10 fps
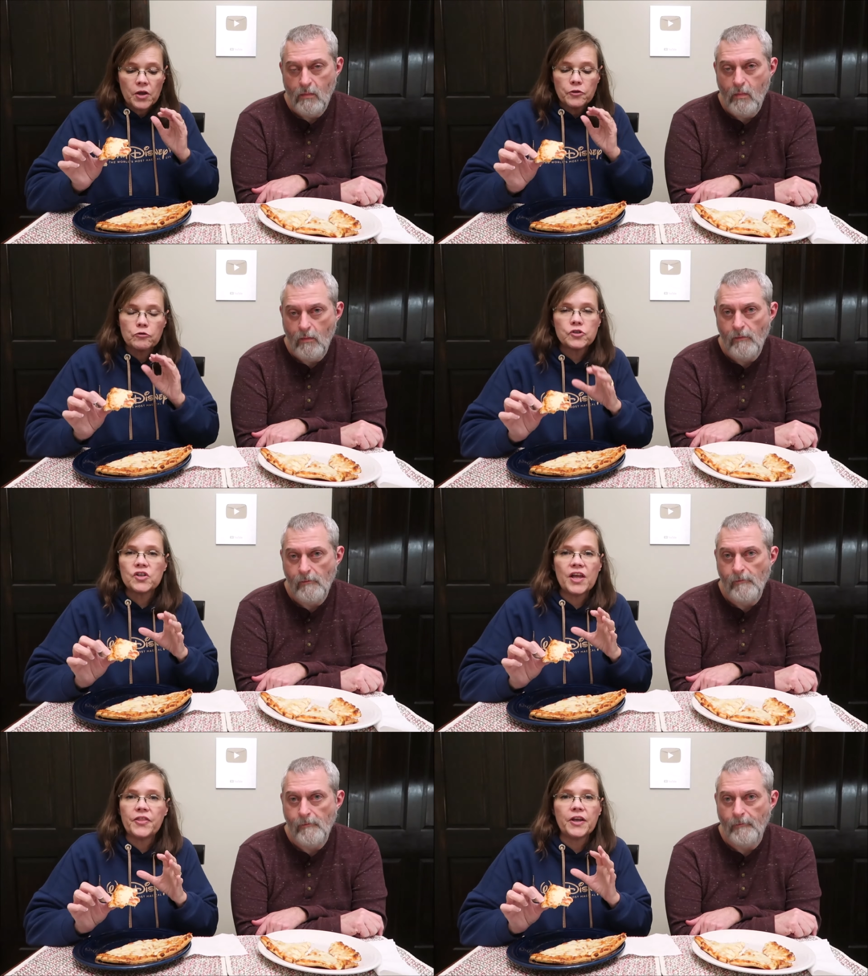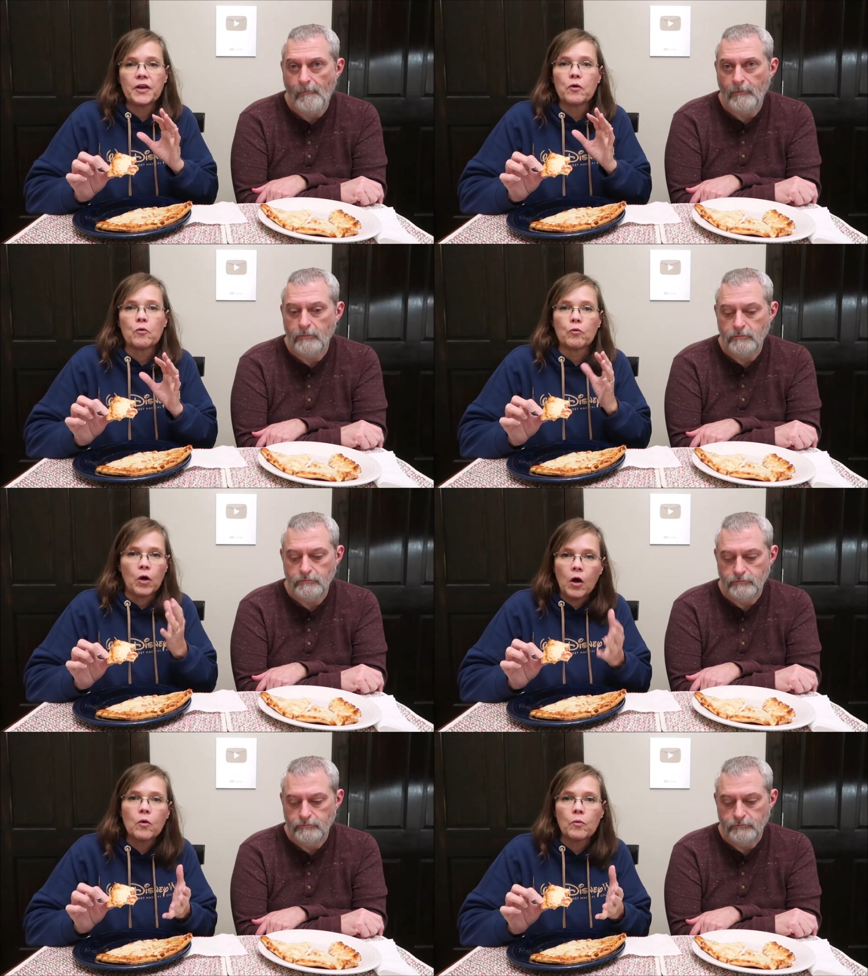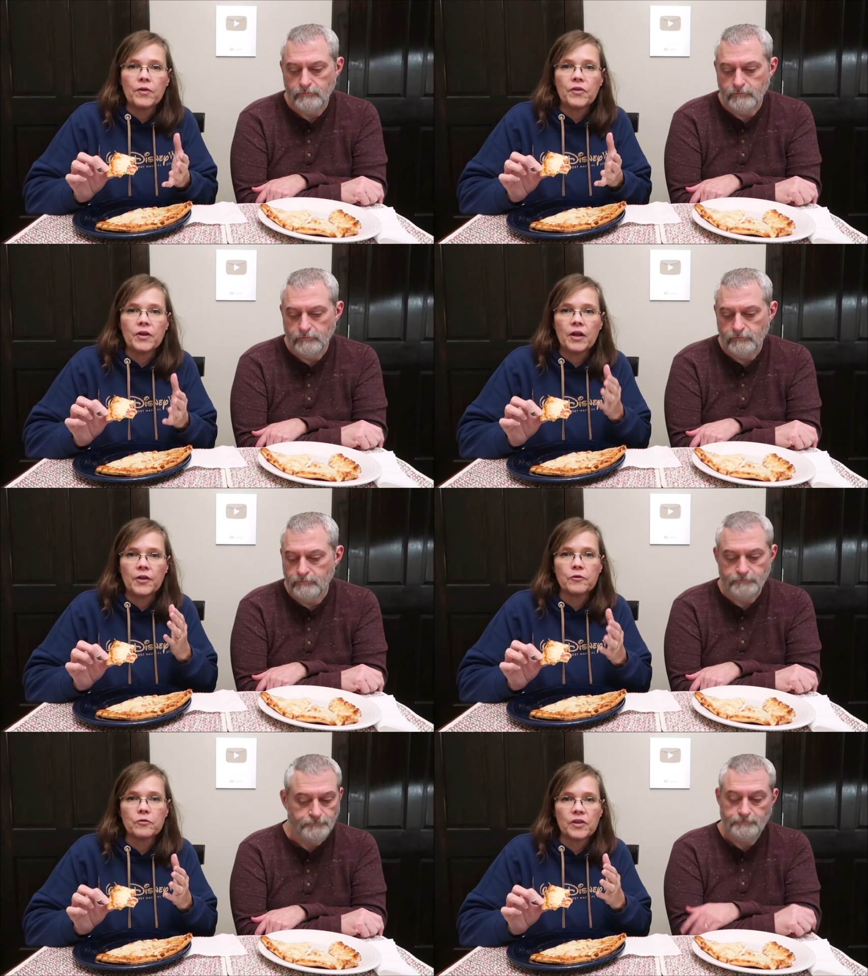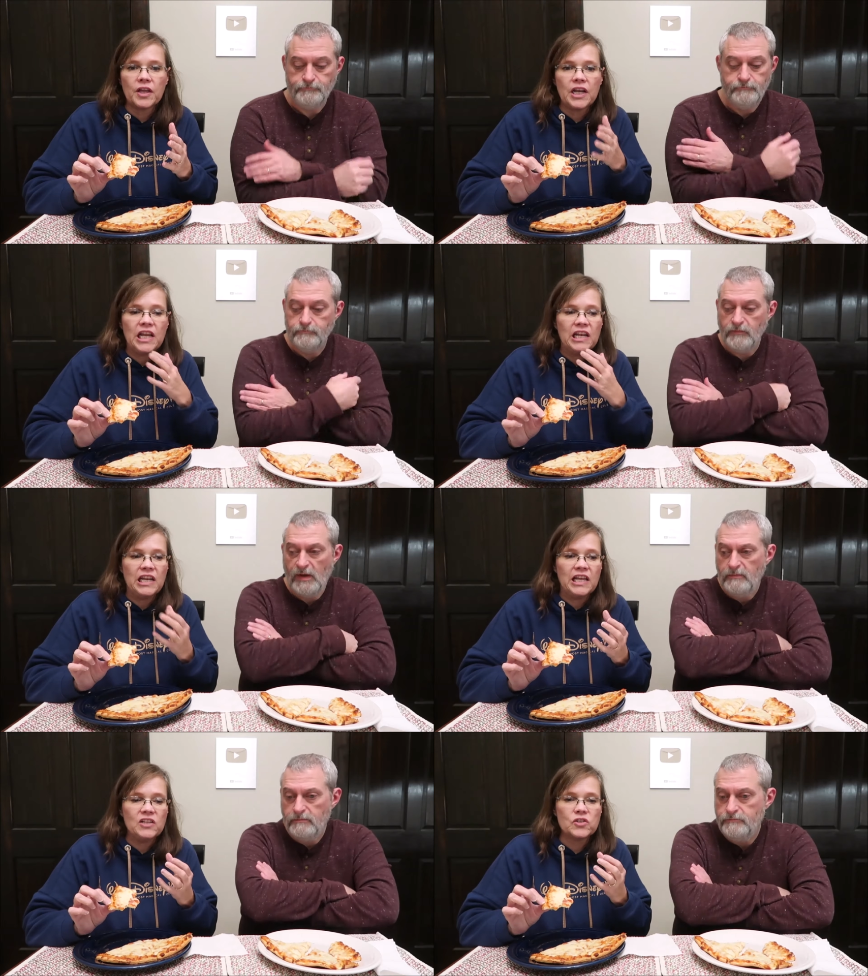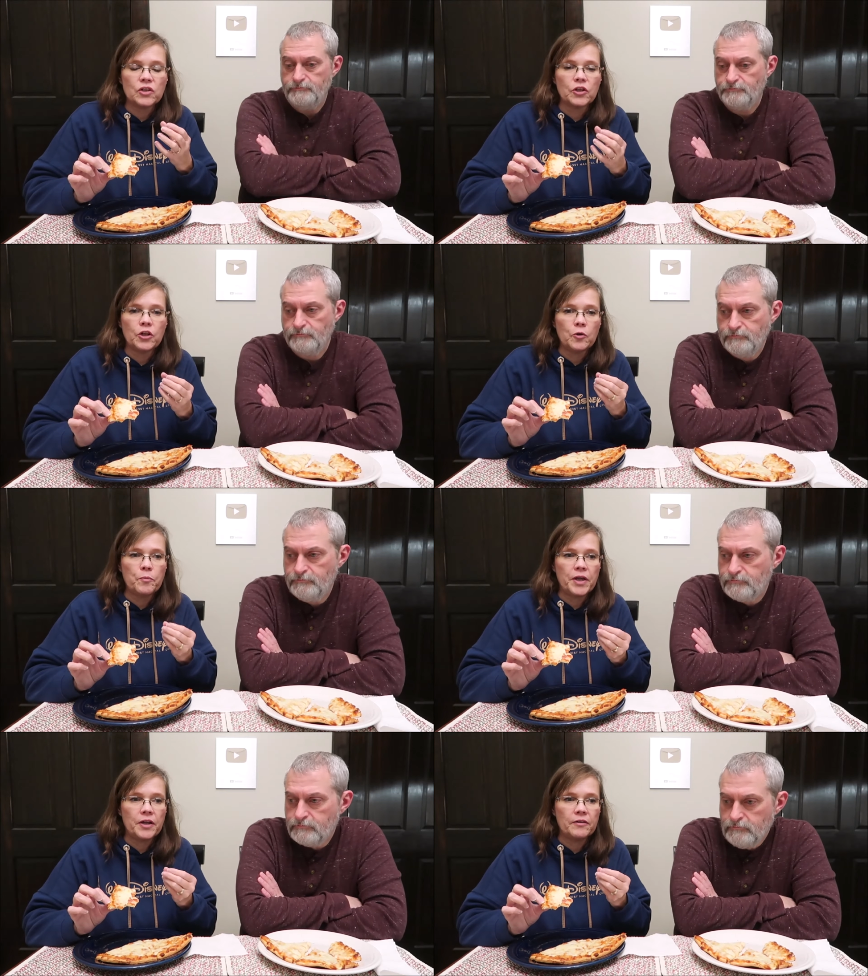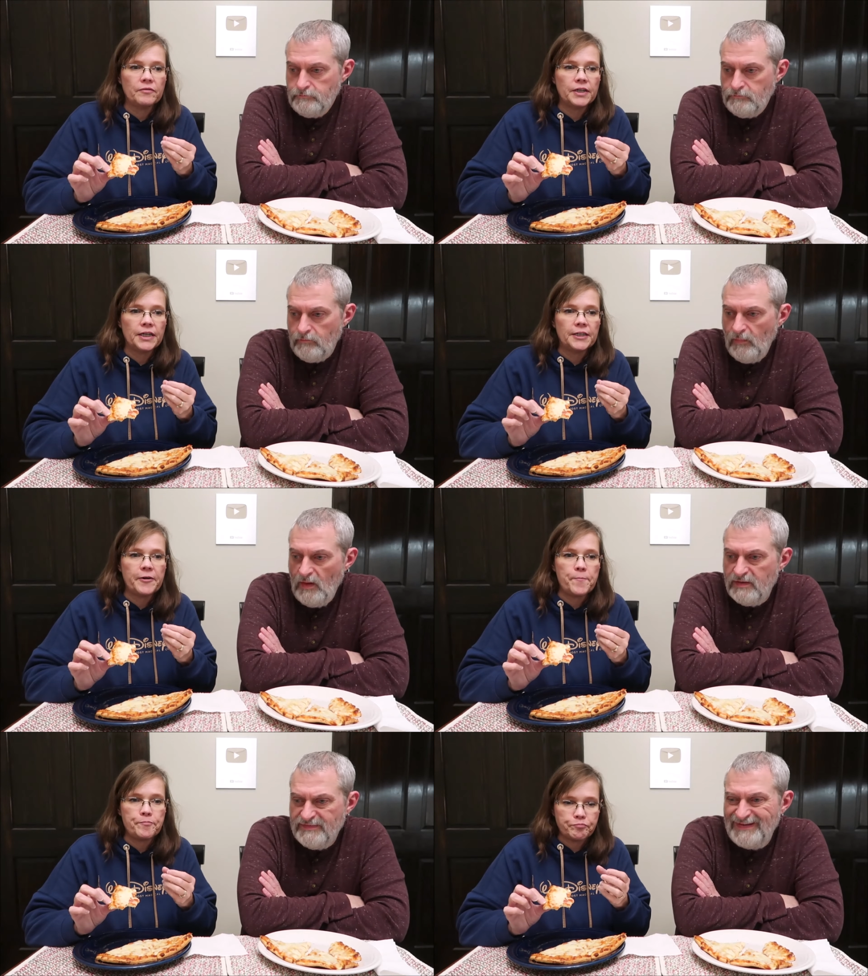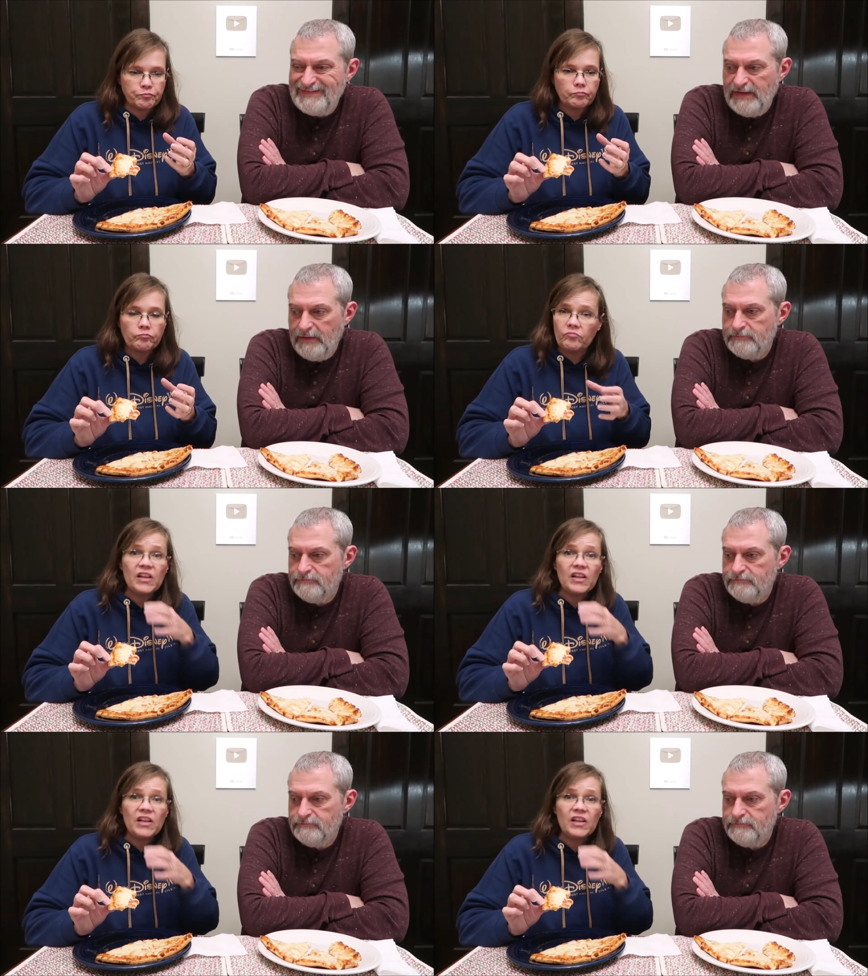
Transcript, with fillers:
Speaker 1: There's nothing wrong with it other than it needs a little bit of um, seasoning.